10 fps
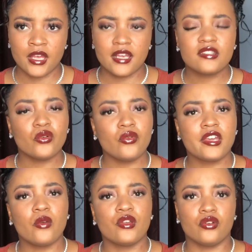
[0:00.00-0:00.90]
It's
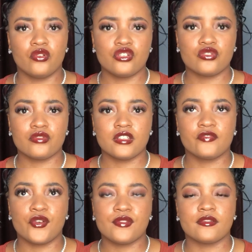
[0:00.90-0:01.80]
okay when you're going through things
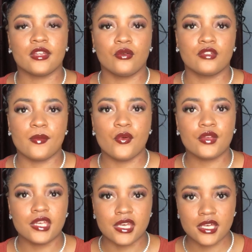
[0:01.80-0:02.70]
for you to tell them,
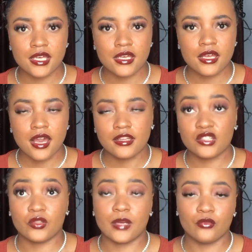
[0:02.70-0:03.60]
okay, this is
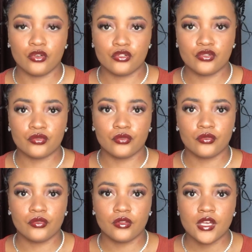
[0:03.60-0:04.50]
what I'm going through.
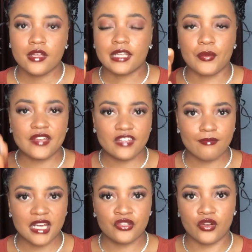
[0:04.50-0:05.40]
Now, if they
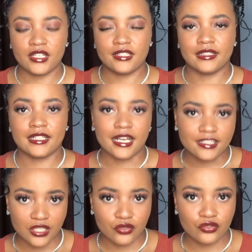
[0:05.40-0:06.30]
match your energy and they're like
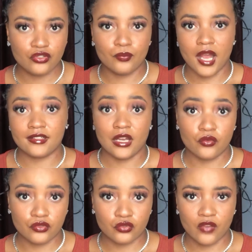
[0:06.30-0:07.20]
telling you back their
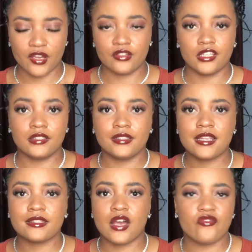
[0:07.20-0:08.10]
own stuff, and you're telling them, that
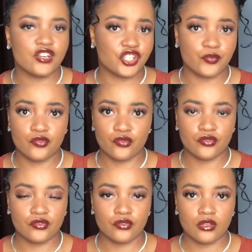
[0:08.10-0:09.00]
is how friendship grows.